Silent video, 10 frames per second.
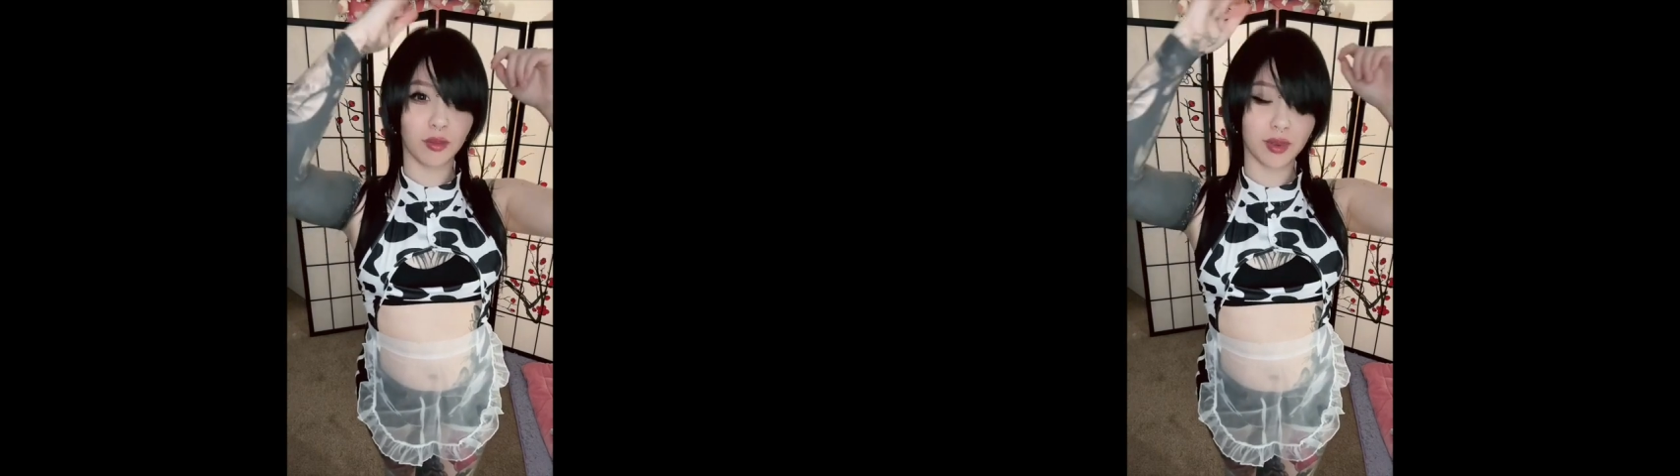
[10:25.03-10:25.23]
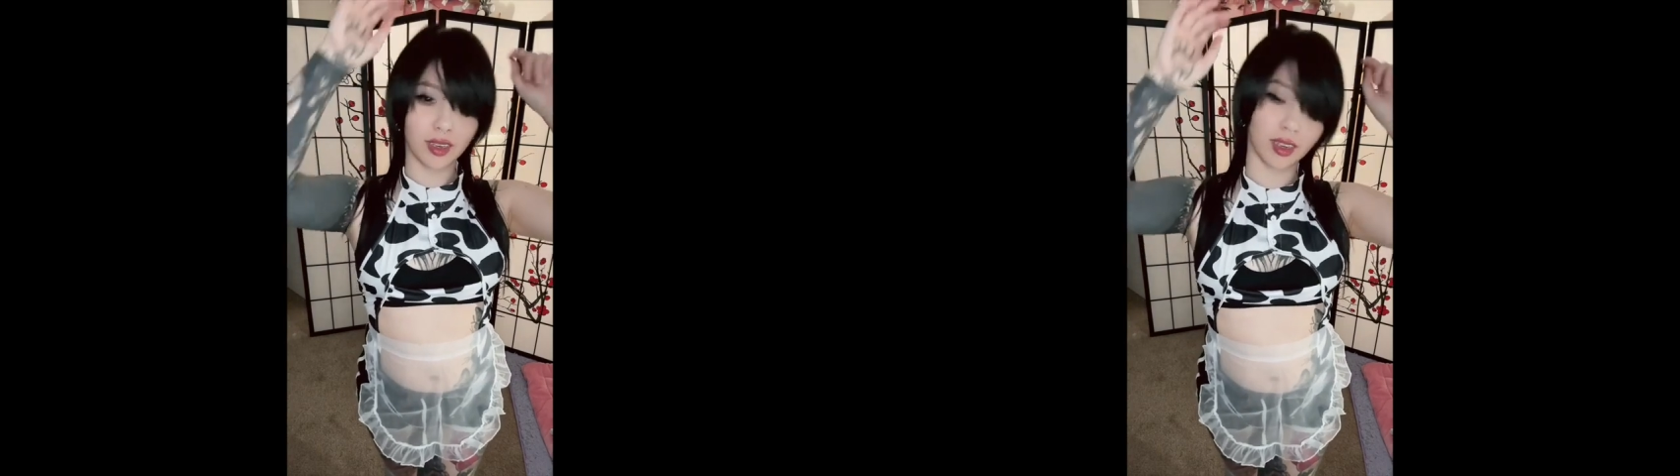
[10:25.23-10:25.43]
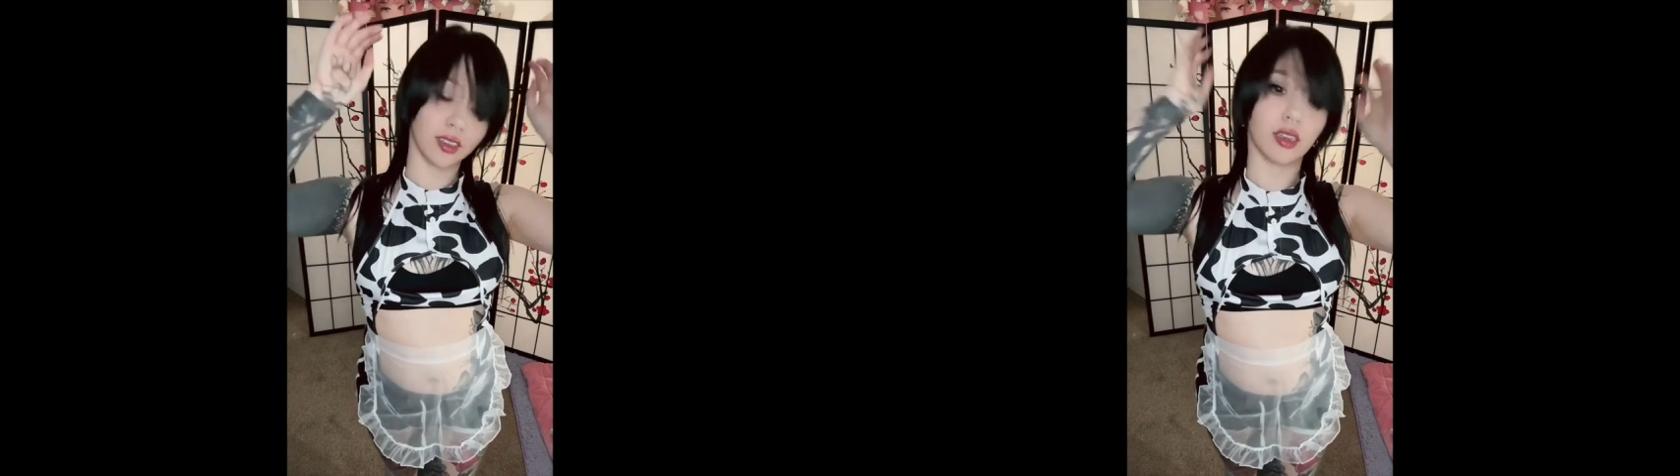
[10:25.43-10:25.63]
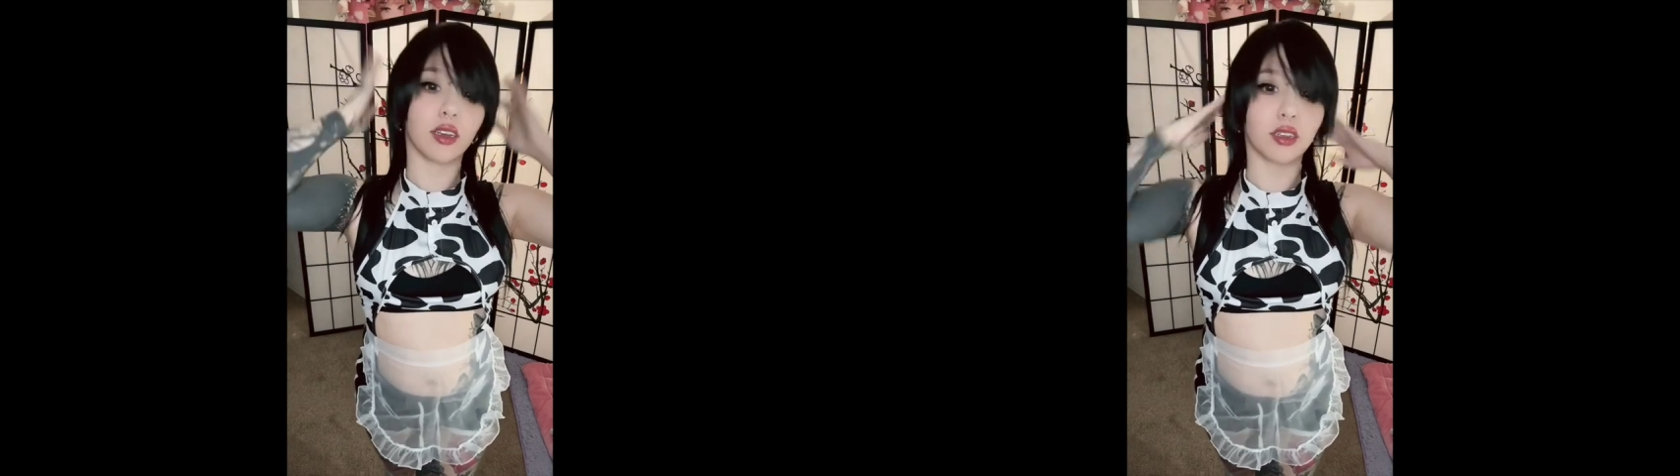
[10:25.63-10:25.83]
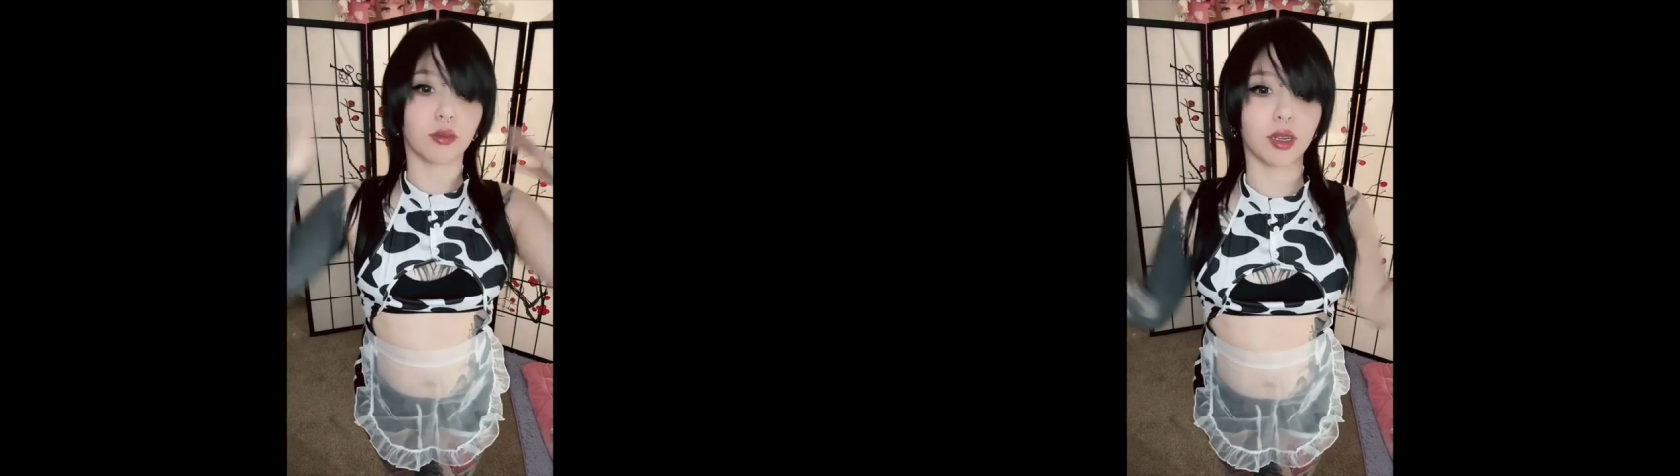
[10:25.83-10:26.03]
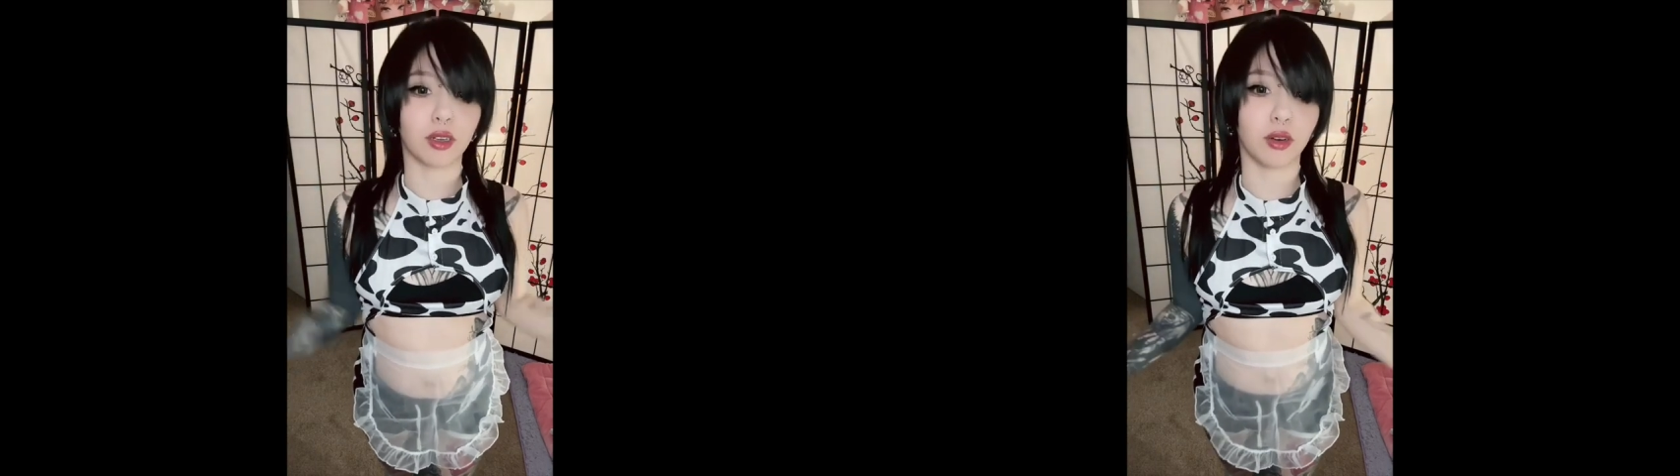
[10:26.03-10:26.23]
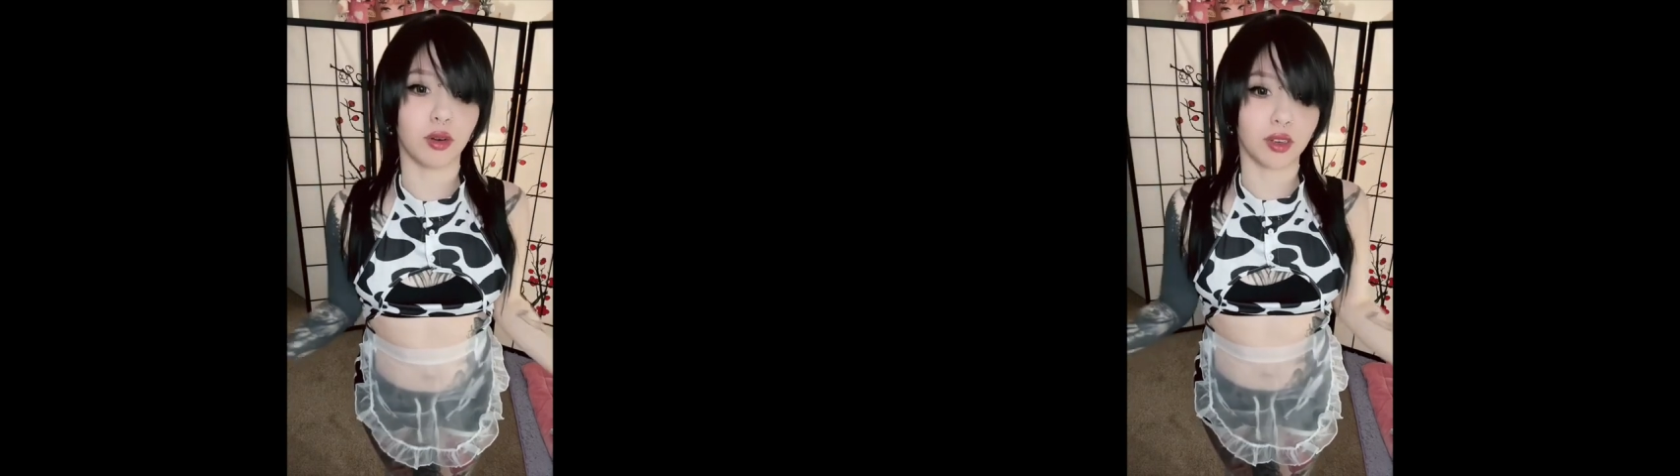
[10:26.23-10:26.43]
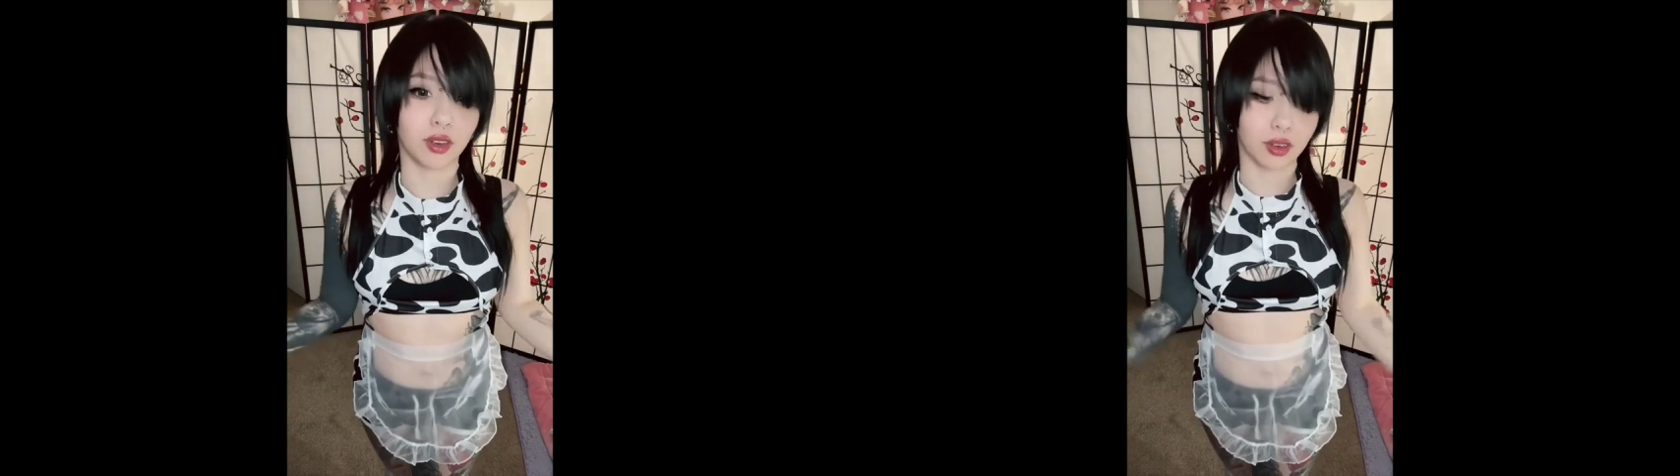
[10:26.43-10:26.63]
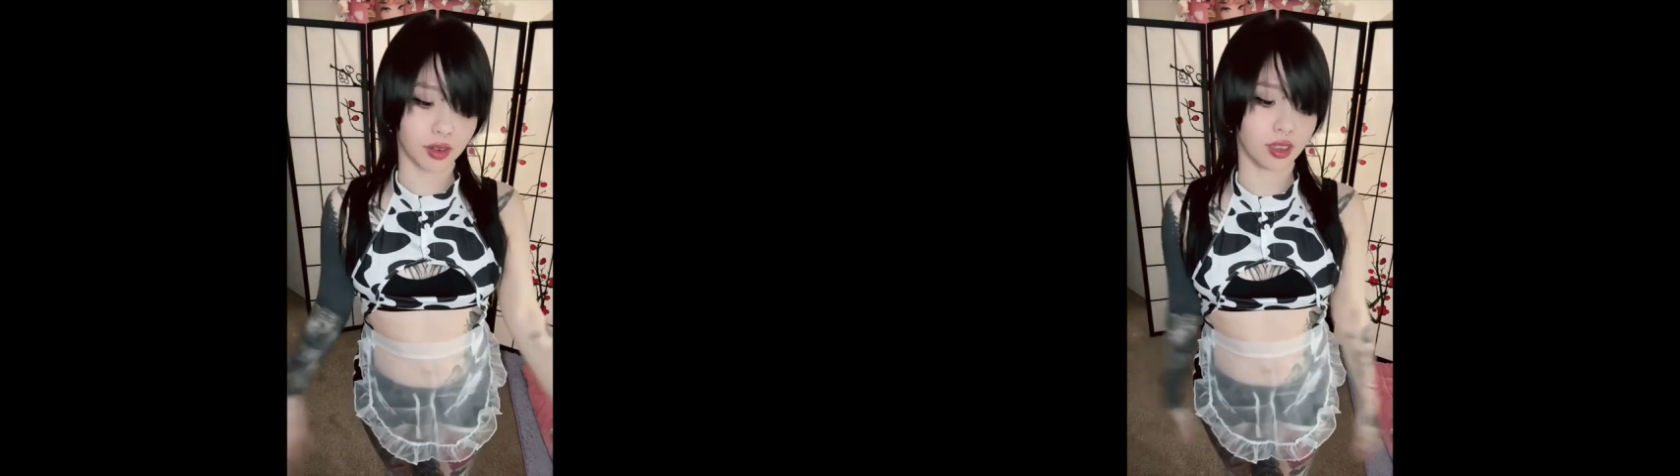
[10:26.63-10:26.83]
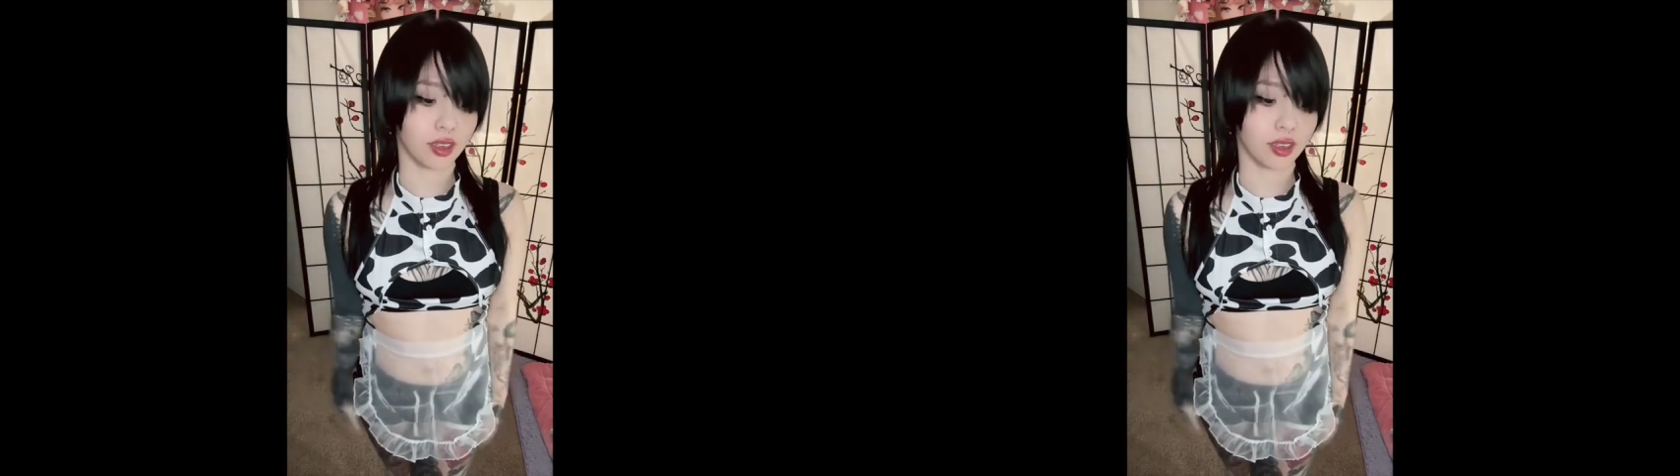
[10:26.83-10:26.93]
because I guess my torso